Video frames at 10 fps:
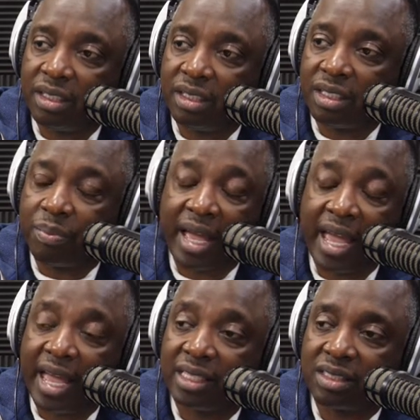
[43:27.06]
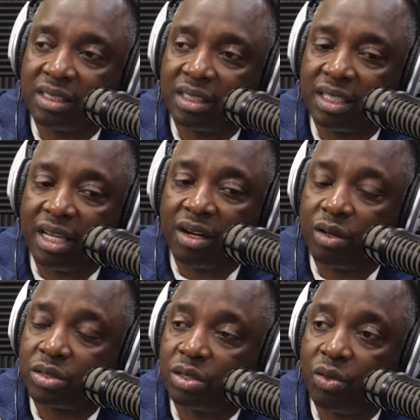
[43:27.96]
the past and
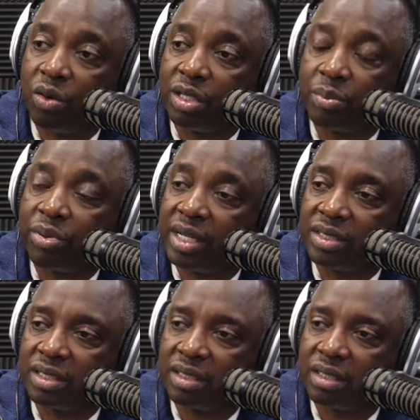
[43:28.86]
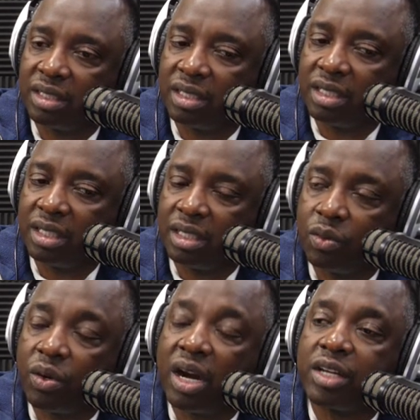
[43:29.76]
also on the present.
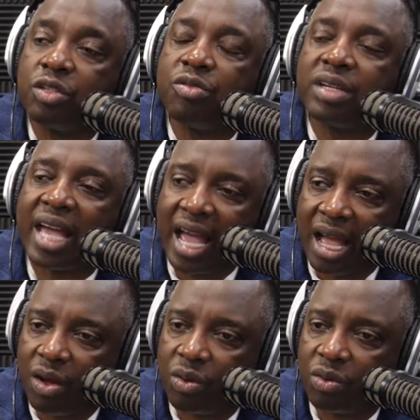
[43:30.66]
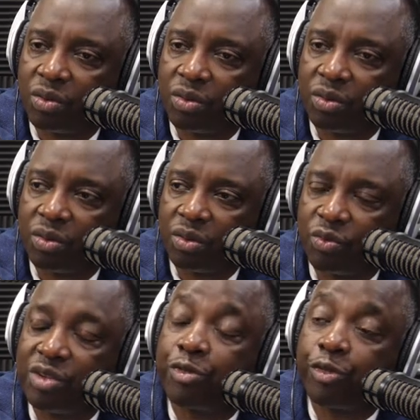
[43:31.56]
Where are you now?
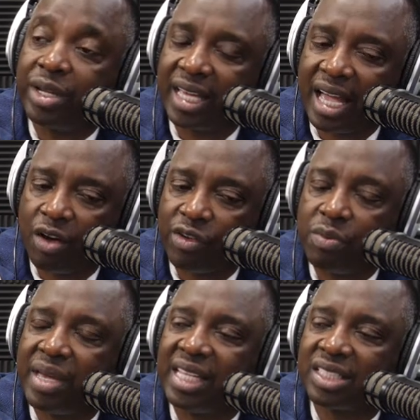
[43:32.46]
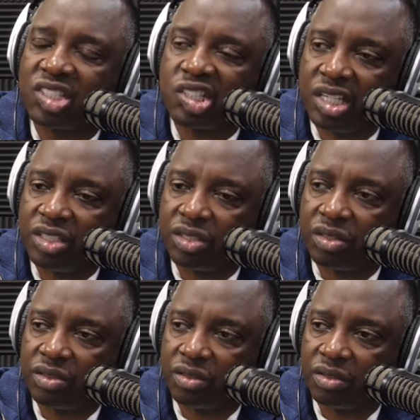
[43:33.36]
We freak out. We make
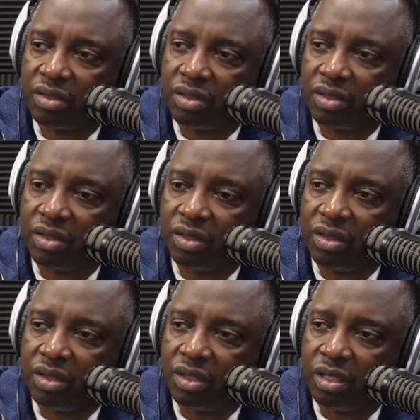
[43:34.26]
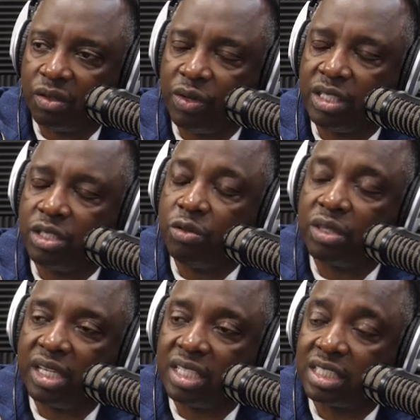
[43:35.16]
decisions. We do
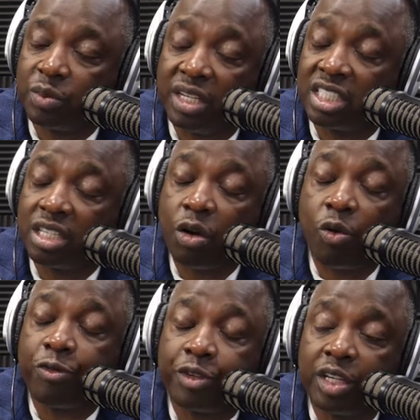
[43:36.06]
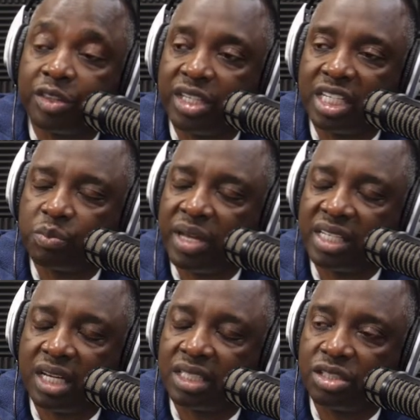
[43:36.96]
things. And this whole fear thing makes
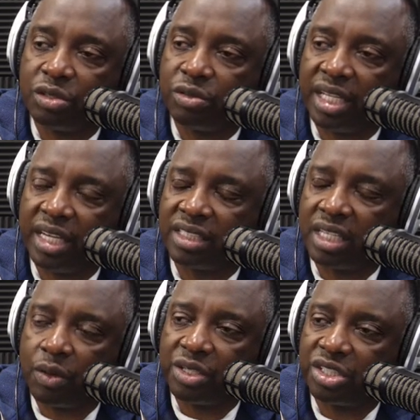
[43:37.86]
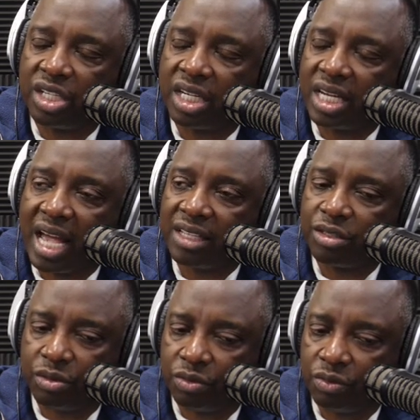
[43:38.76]
us do things that we should not
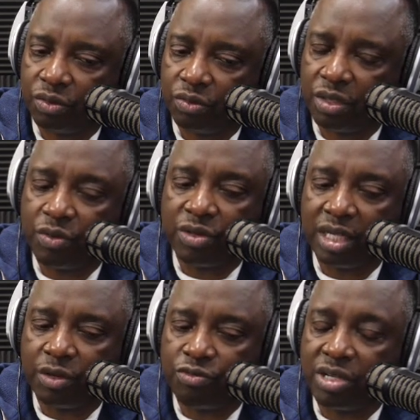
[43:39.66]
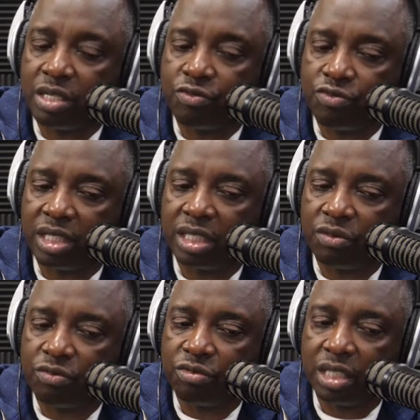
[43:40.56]
do. It
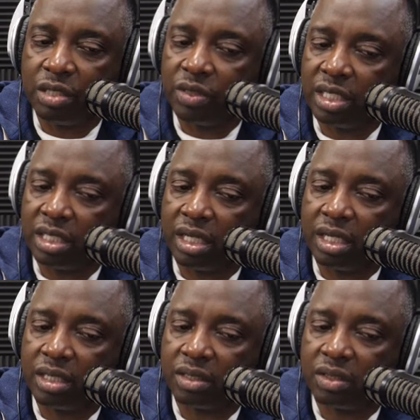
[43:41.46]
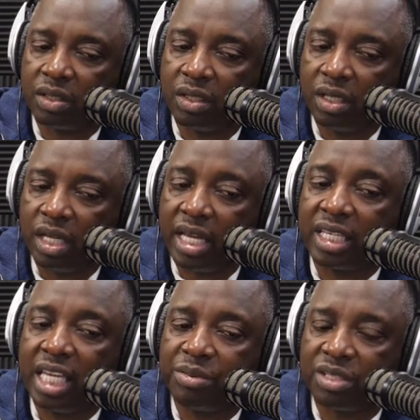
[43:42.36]
really does. And
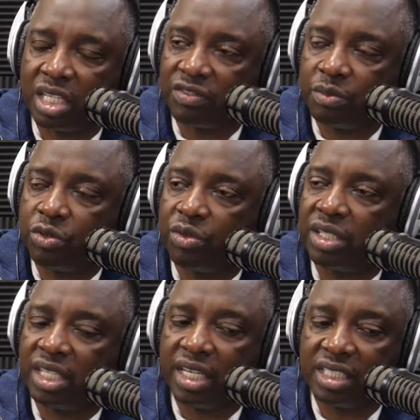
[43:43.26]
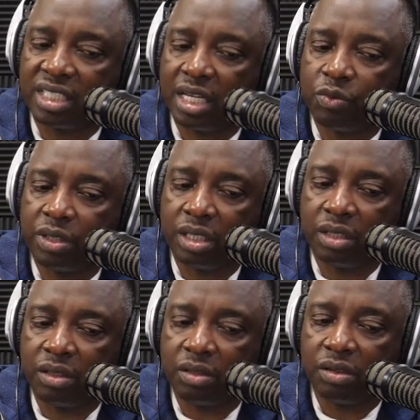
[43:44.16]
keeps us from doing the things that we
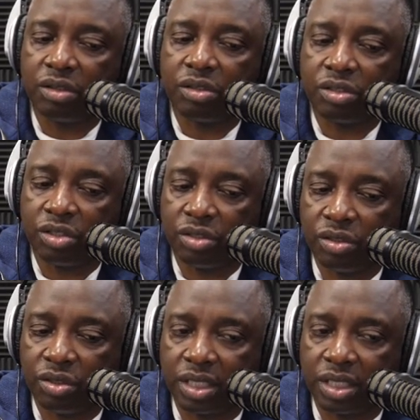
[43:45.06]
should.